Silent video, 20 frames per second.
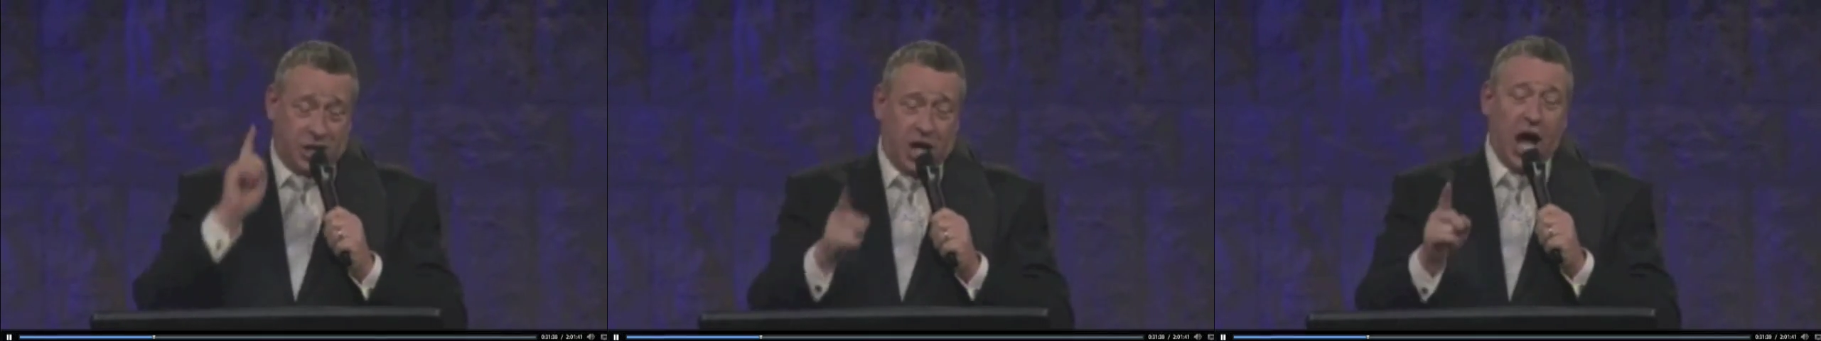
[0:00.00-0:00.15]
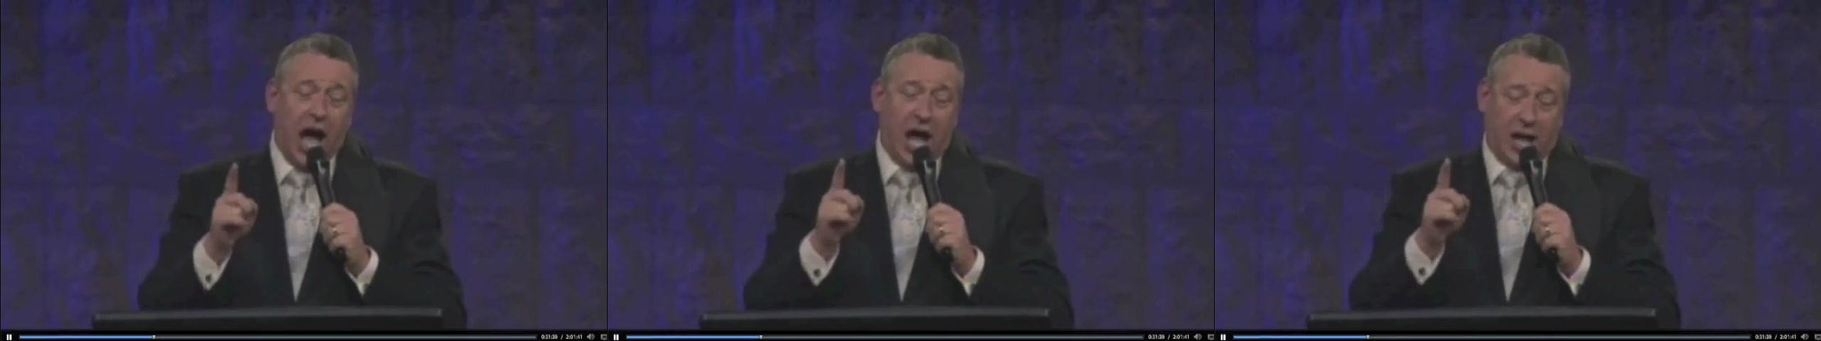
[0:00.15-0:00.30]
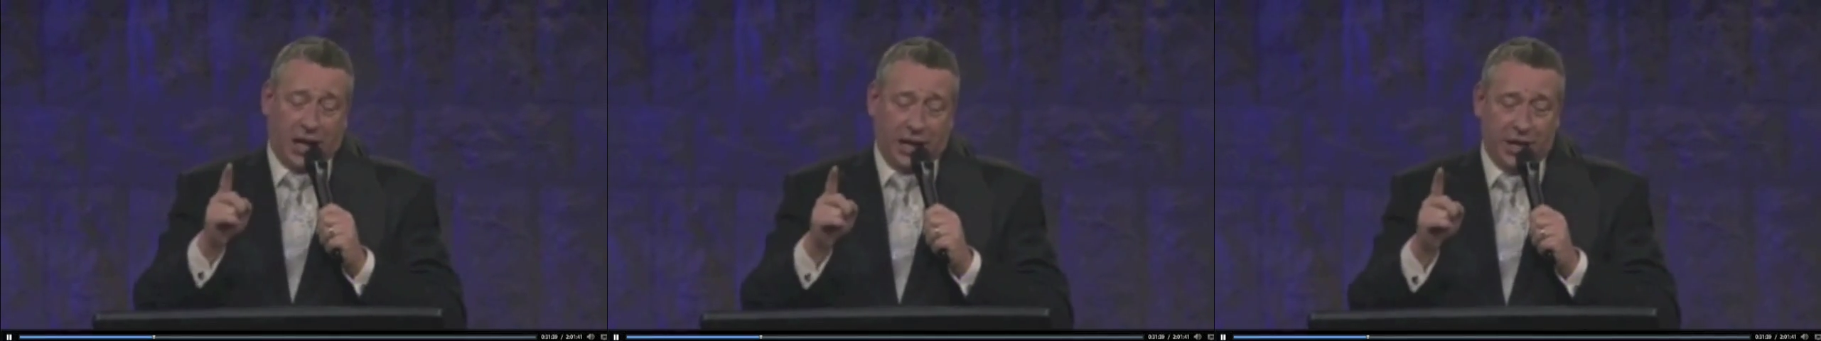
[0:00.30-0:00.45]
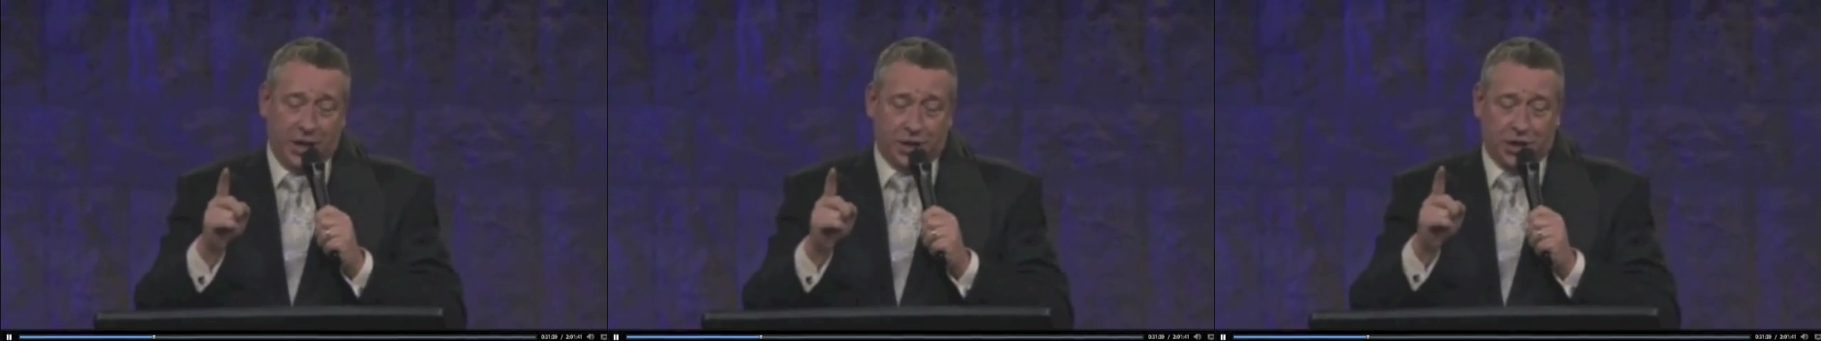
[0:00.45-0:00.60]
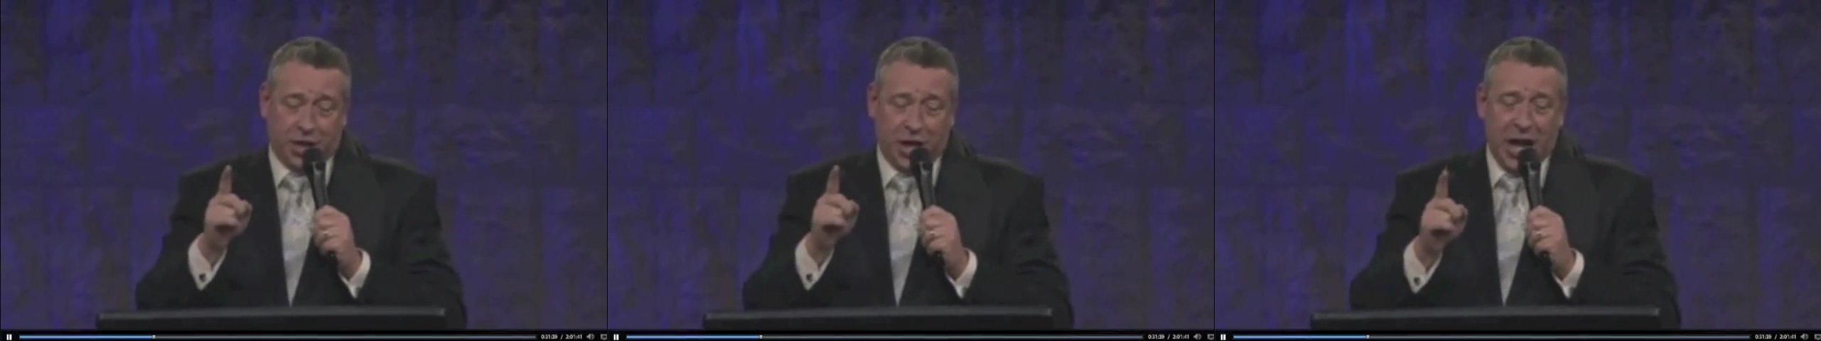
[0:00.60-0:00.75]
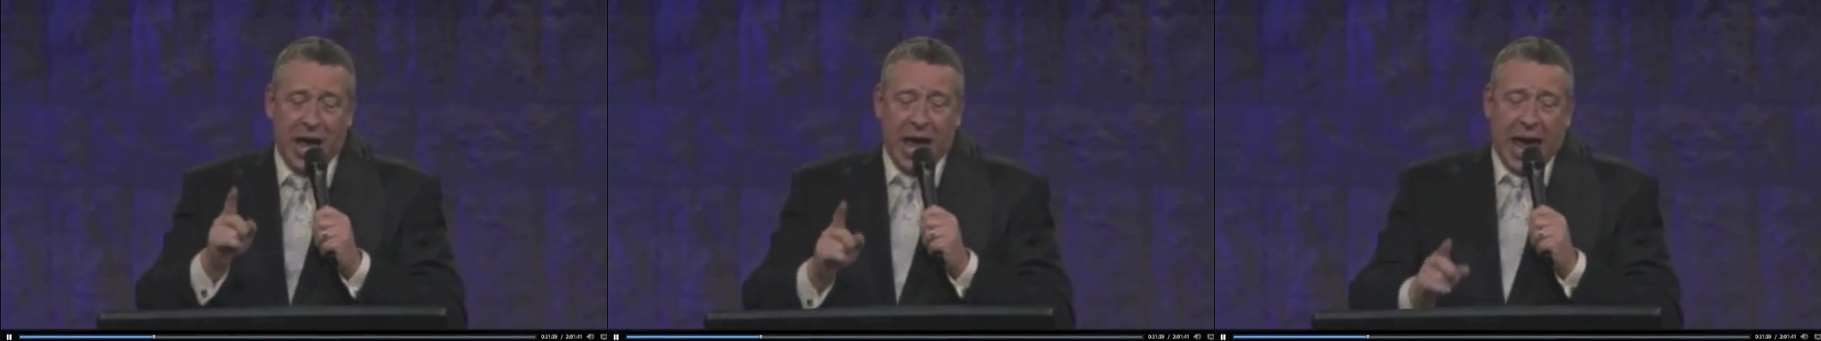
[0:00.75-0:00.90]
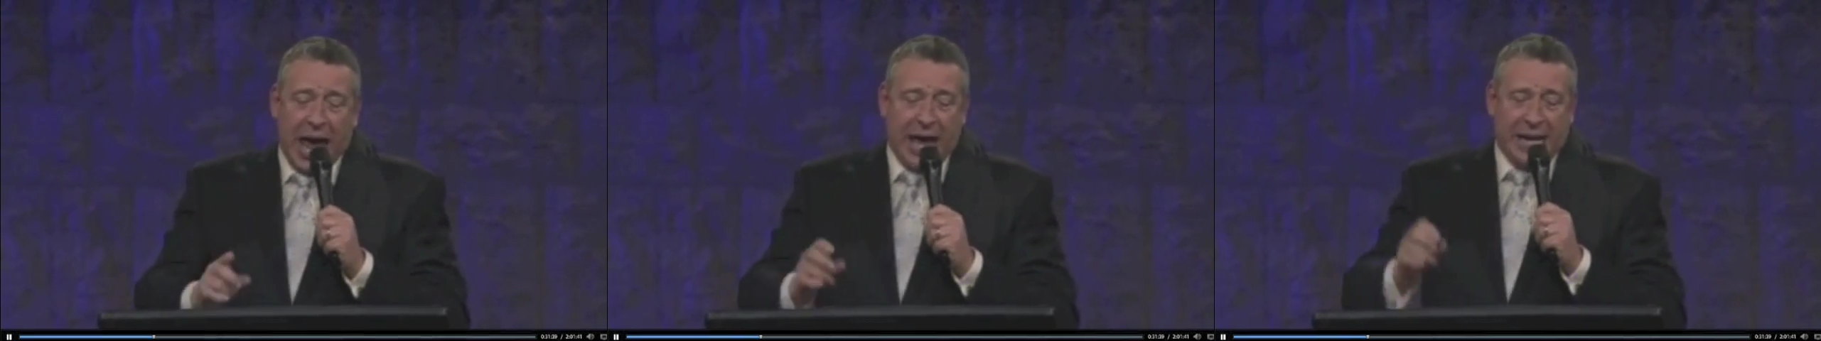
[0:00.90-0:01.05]
College
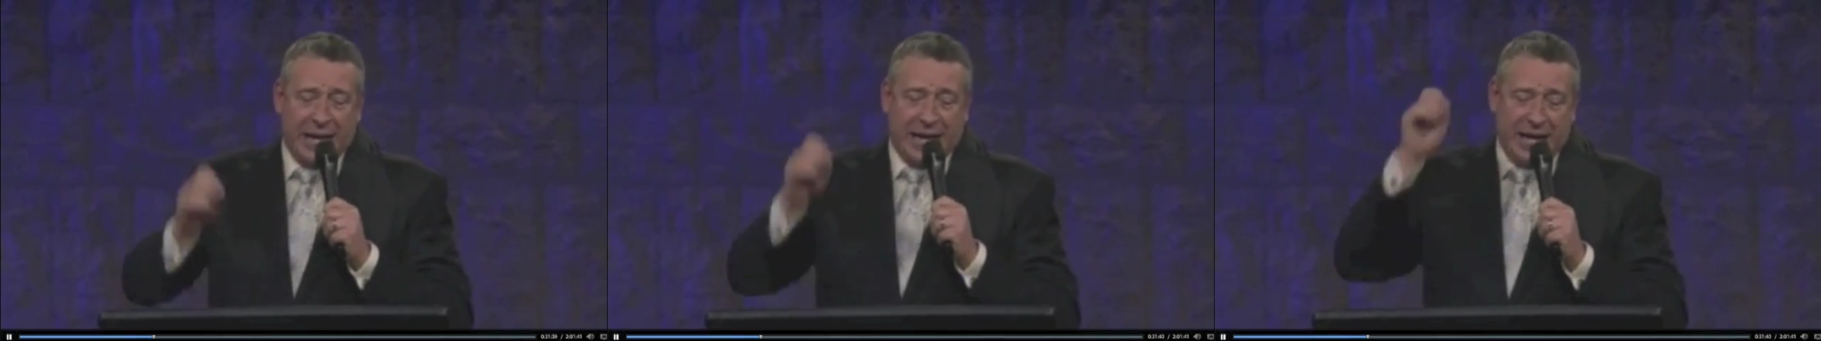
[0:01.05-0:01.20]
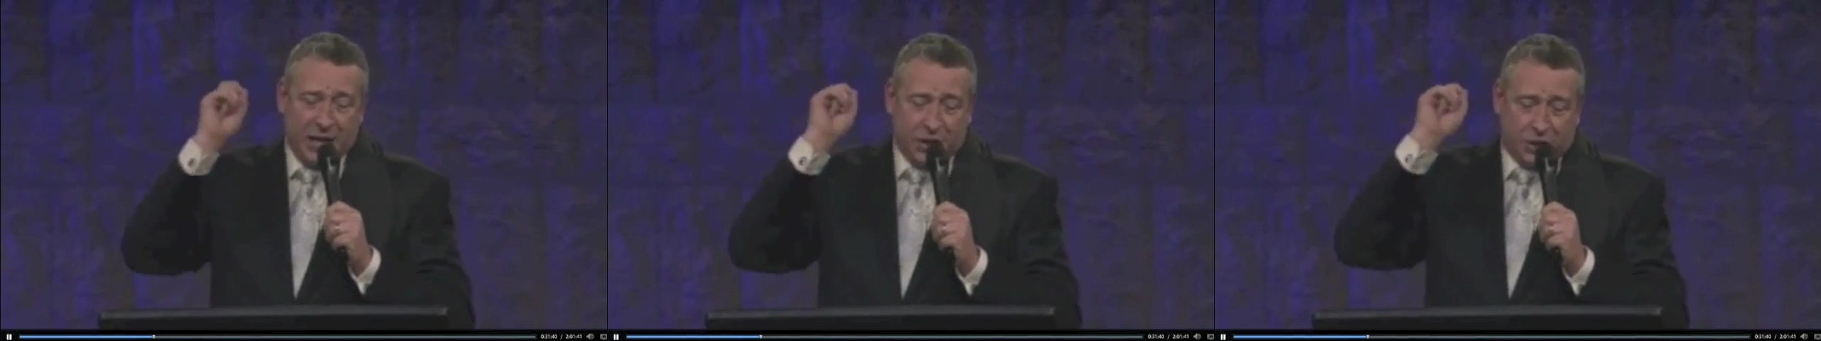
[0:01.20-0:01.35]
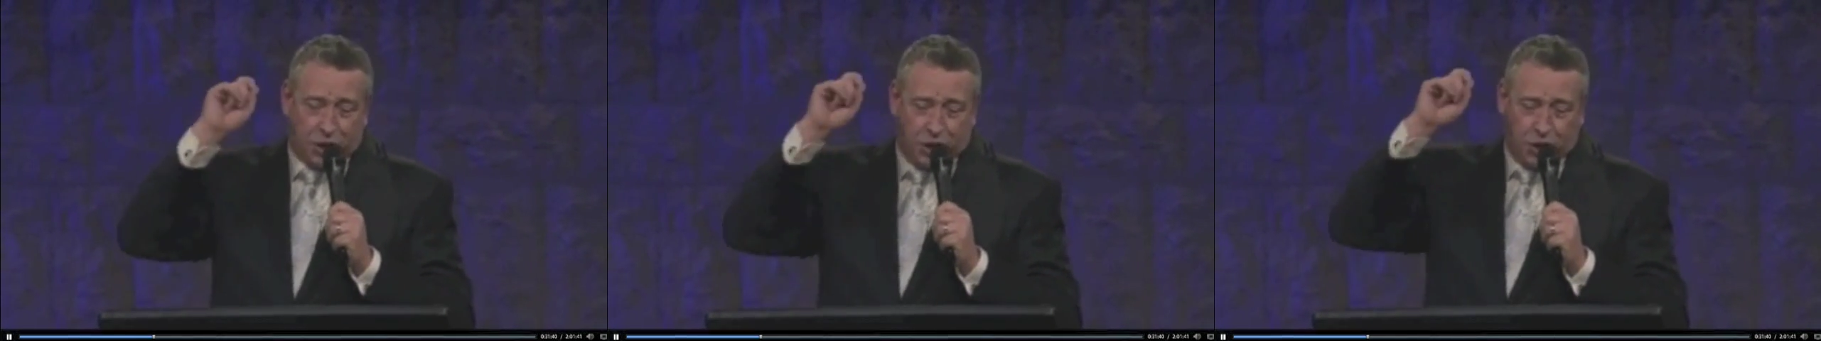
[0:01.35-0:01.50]
and his